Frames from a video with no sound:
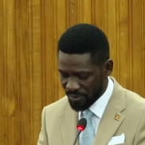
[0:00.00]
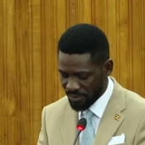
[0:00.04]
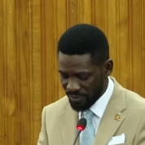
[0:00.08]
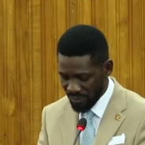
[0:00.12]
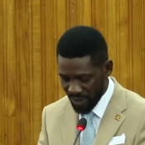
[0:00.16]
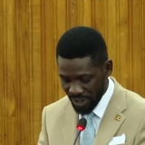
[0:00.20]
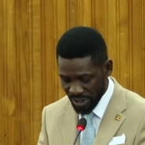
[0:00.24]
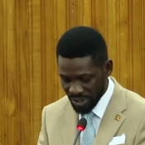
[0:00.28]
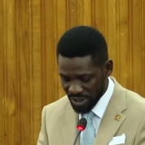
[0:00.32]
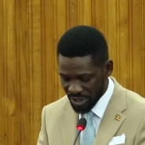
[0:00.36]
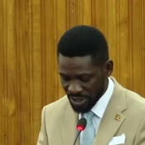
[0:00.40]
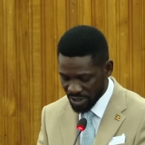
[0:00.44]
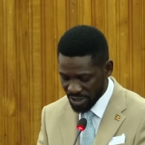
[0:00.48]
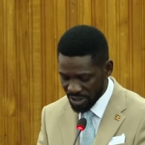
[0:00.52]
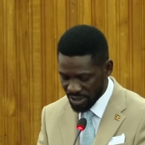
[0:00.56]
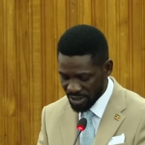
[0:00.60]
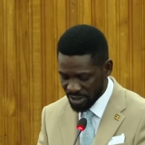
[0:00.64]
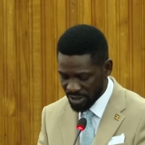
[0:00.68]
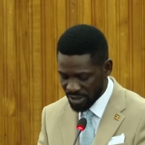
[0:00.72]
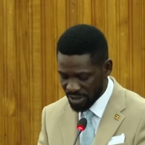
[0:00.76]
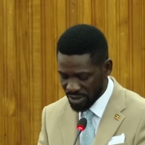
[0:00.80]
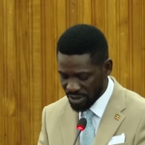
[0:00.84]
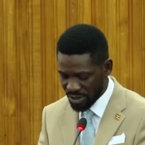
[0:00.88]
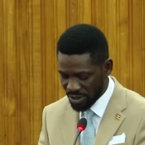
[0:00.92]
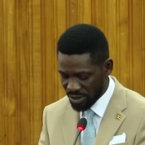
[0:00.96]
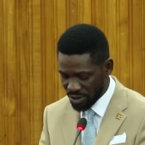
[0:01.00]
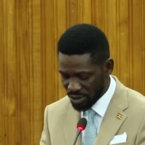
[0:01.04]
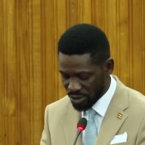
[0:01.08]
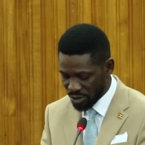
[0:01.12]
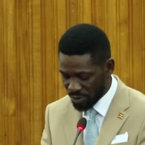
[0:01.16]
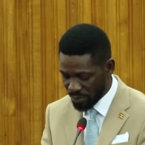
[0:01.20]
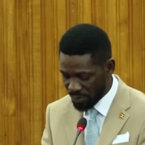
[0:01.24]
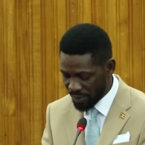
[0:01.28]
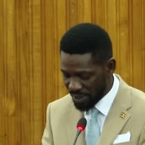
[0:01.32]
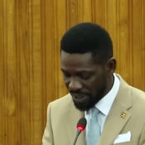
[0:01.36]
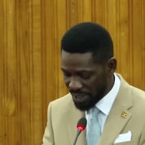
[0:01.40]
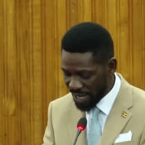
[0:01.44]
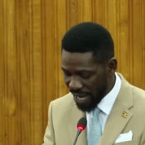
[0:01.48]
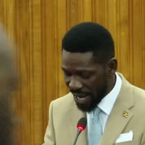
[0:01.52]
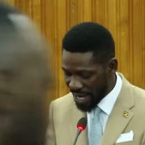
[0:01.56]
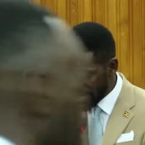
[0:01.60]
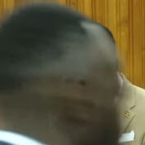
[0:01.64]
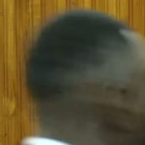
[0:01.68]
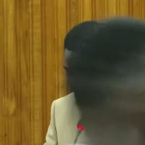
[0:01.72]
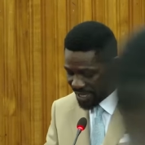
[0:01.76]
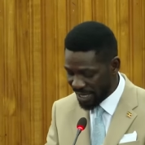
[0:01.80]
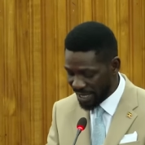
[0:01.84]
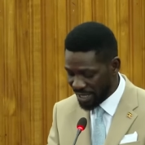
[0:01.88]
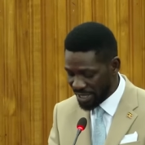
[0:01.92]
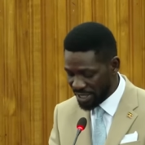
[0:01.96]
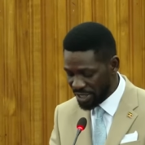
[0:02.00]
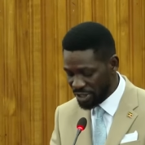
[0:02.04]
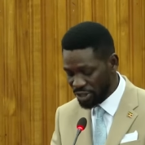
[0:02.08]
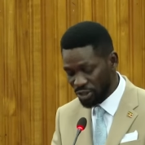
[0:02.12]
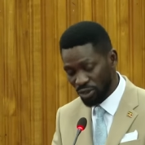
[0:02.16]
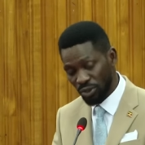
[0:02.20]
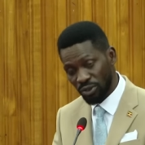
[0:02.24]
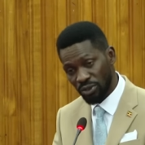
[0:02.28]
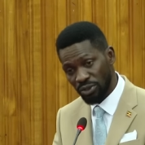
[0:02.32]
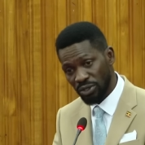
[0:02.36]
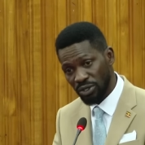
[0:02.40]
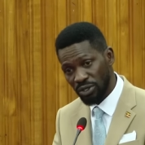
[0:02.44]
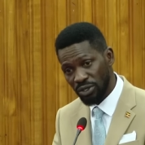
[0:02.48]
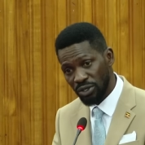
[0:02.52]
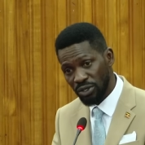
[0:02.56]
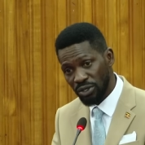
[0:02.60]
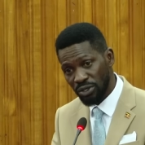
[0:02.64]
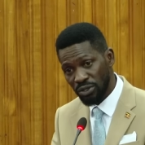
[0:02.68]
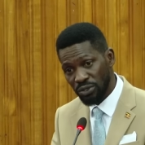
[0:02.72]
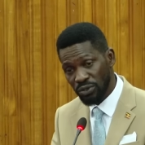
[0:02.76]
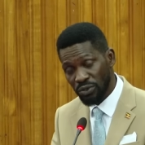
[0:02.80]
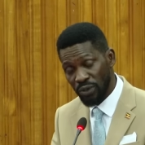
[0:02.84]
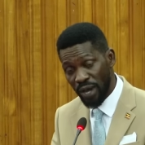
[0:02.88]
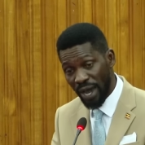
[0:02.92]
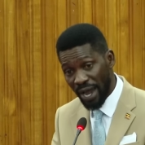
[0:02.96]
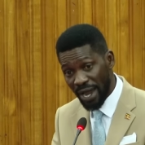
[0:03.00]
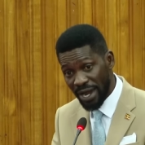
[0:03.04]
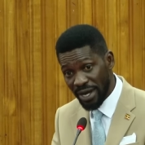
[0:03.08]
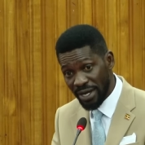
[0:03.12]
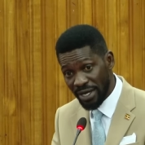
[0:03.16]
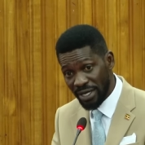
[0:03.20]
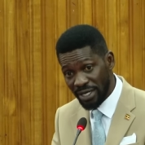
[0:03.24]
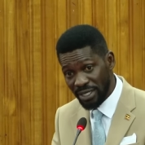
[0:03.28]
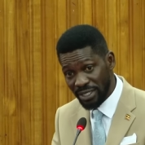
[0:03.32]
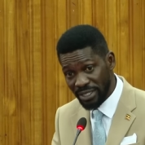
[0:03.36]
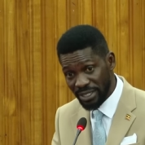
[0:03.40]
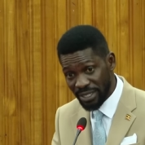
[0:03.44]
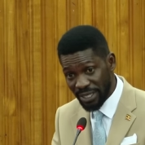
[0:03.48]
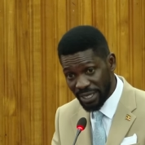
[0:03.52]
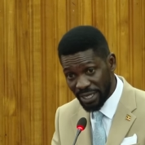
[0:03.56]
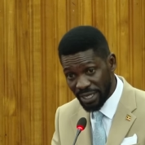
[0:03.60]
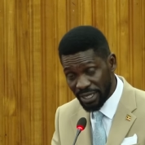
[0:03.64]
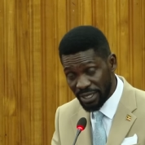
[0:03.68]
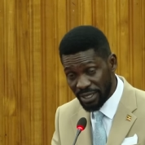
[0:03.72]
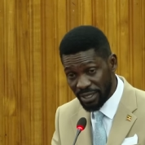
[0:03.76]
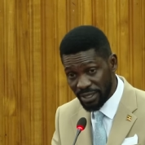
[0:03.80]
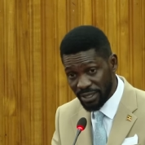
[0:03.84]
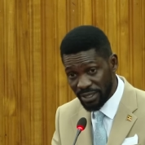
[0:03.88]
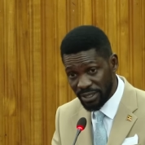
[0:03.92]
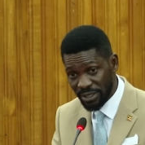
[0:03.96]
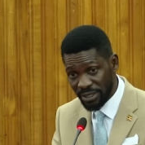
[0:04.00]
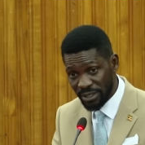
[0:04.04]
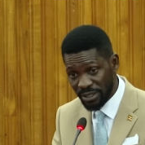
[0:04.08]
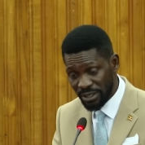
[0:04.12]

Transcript: This should be done in addition to hiring skilled